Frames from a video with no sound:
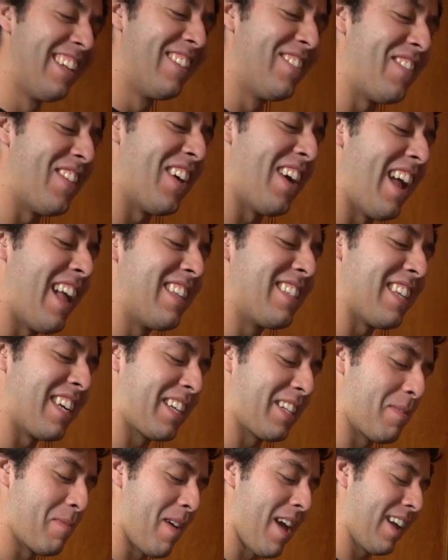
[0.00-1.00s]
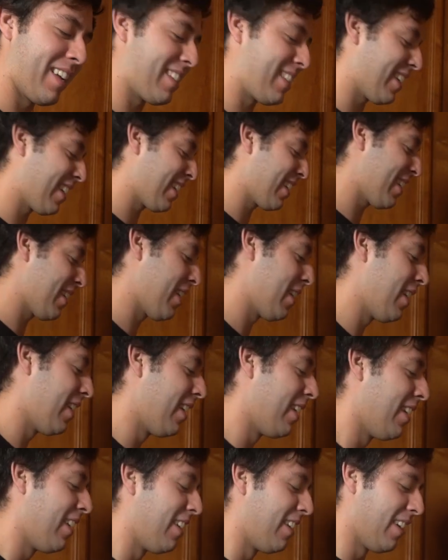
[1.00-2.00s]
like are anticlimactic.
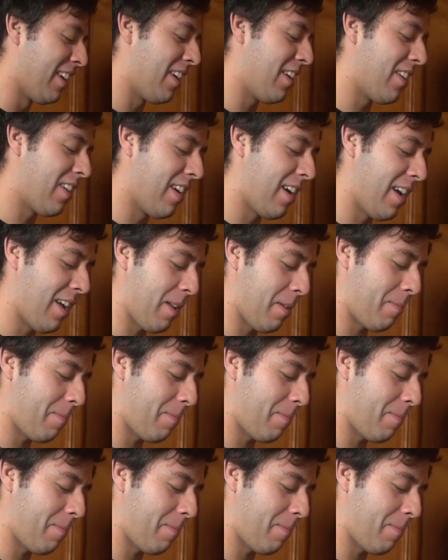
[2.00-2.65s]
All right.